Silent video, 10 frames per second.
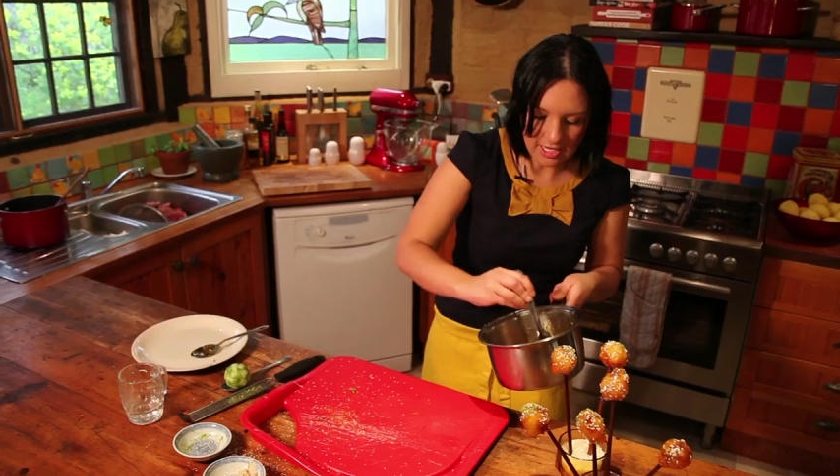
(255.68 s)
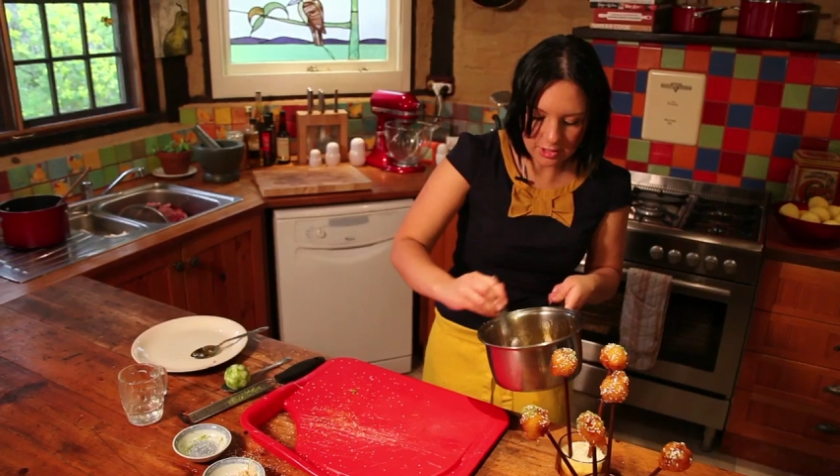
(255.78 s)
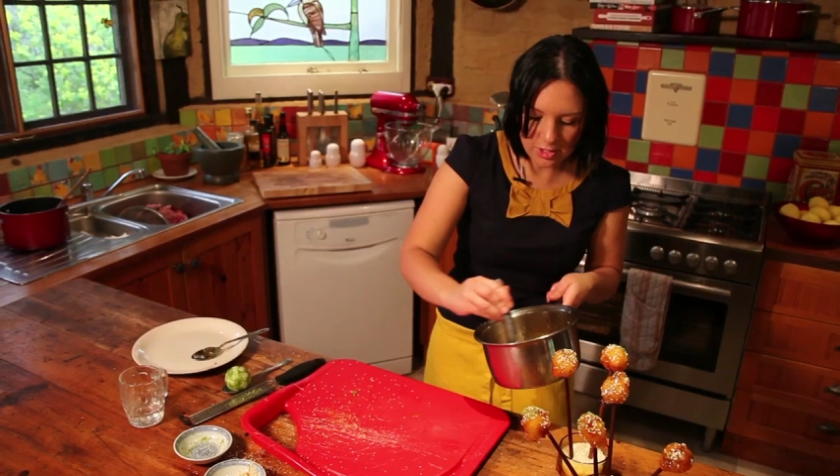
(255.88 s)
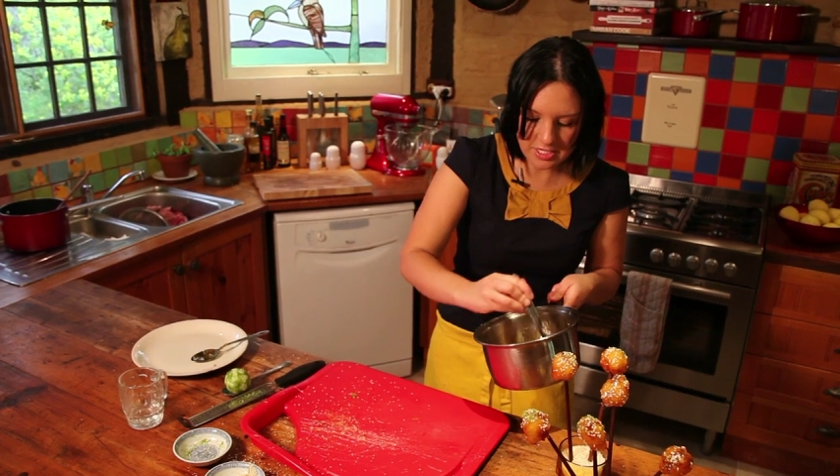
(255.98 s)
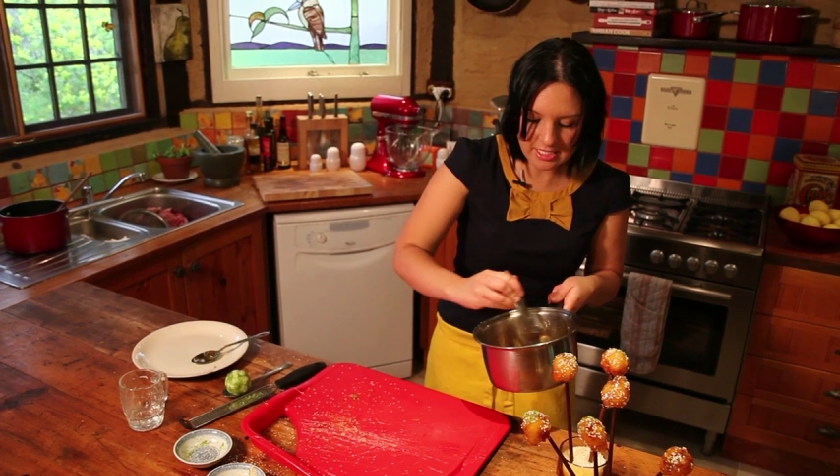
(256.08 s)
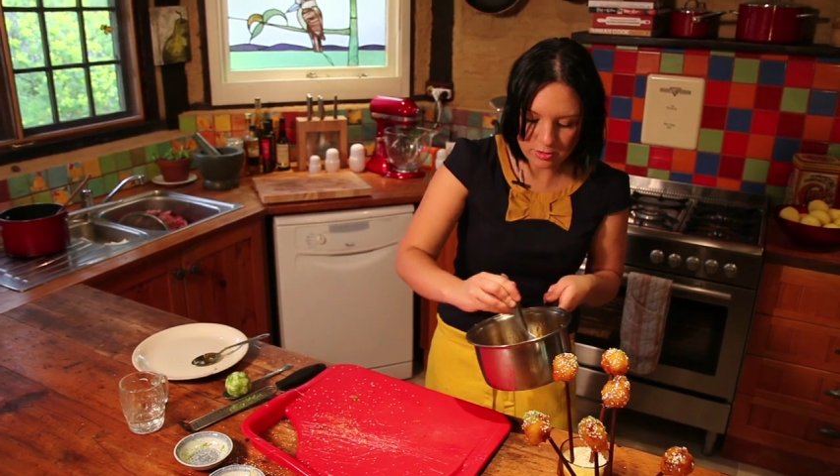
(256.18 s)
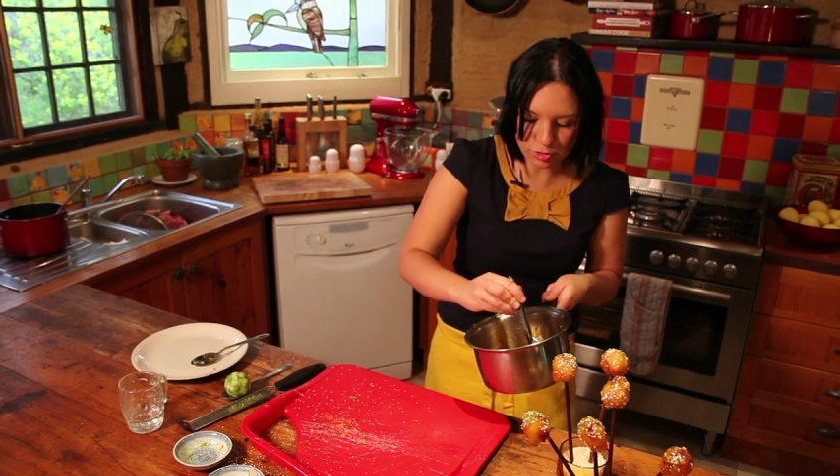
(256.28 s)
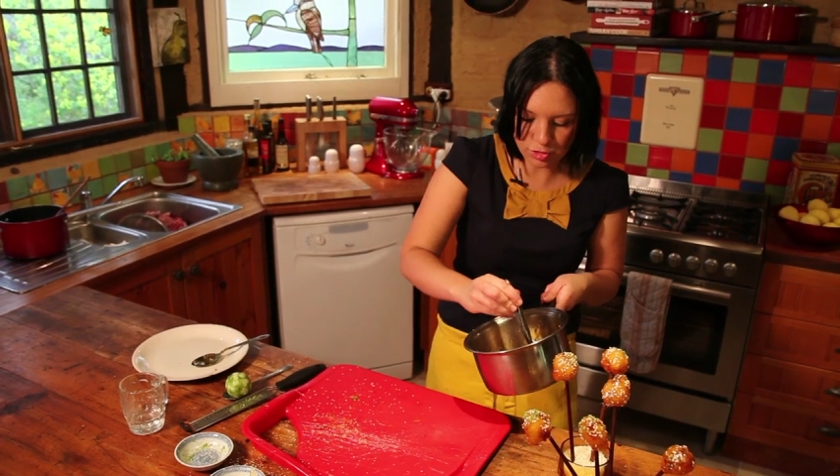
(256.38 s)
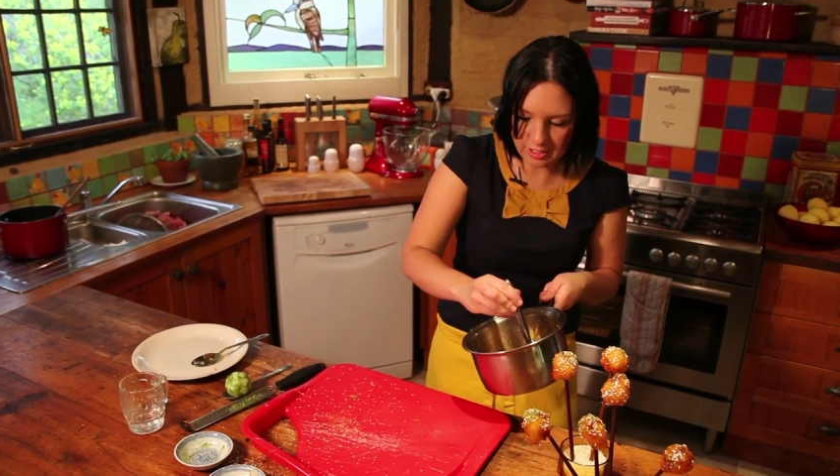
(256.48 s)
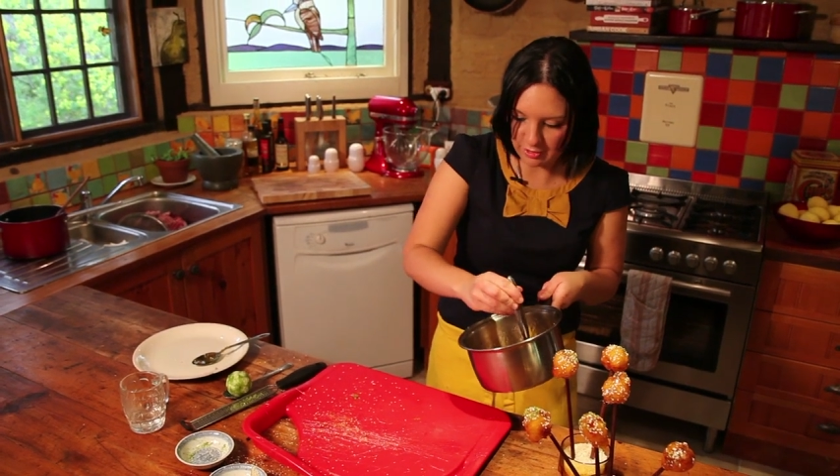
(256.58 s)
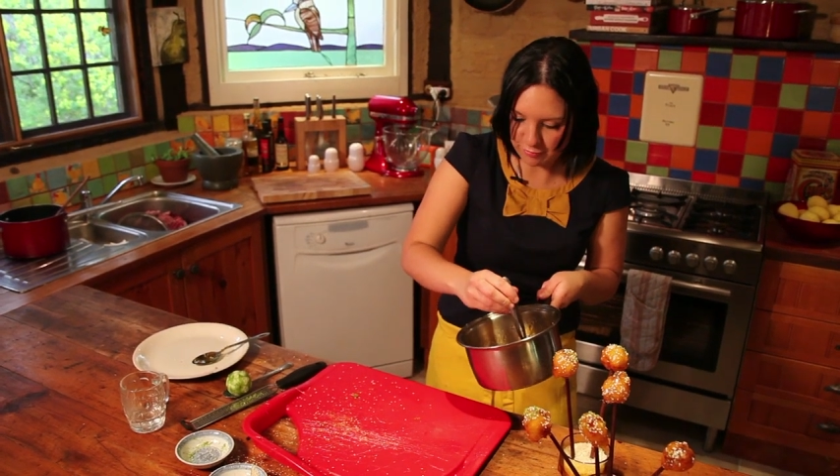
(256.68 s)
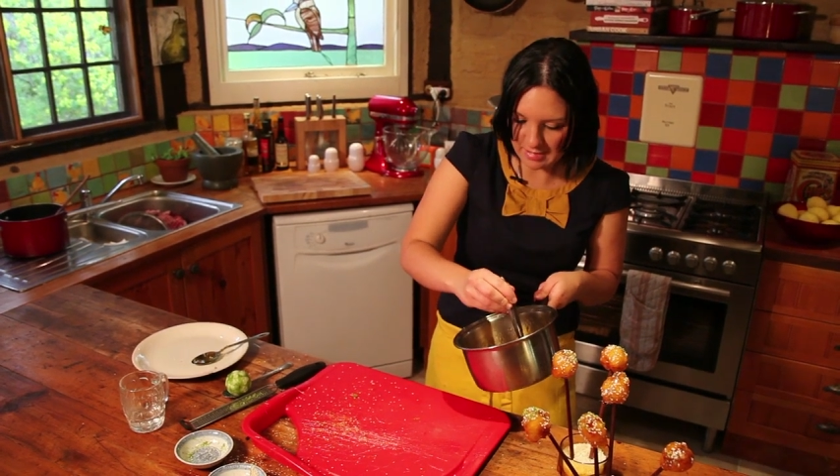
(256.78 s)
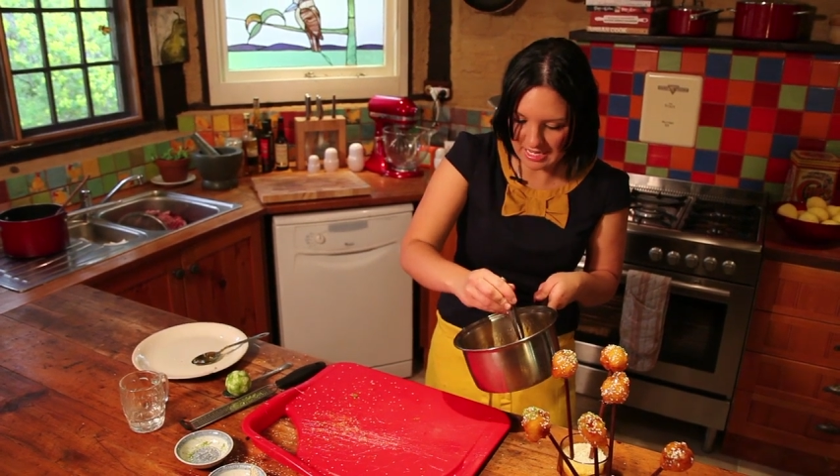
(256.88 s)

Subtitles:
I learnt this little trick off